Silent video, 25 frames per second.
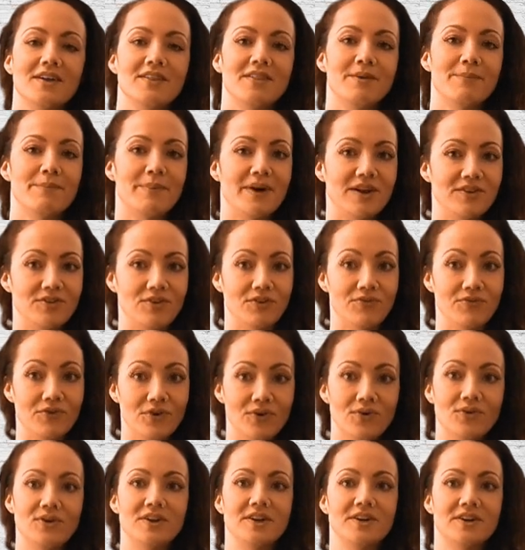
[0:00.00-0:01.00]
The passive
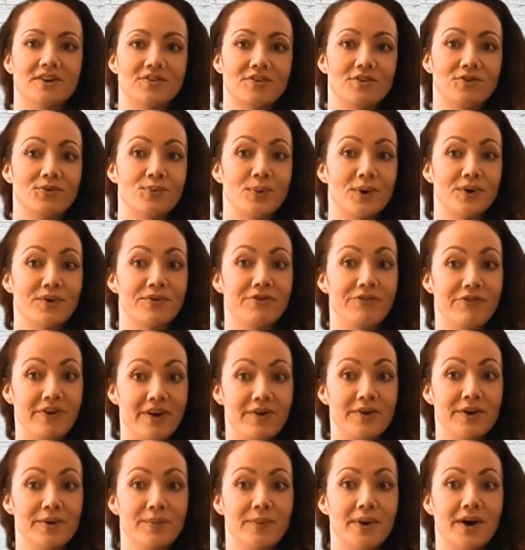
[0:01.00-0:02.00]
cooling does its work
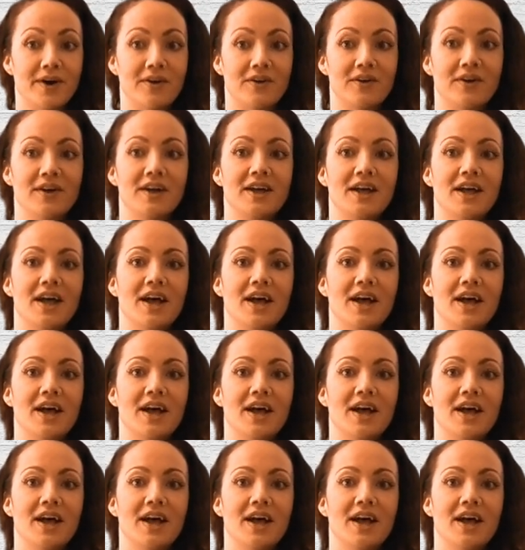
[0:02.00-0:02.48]
very well,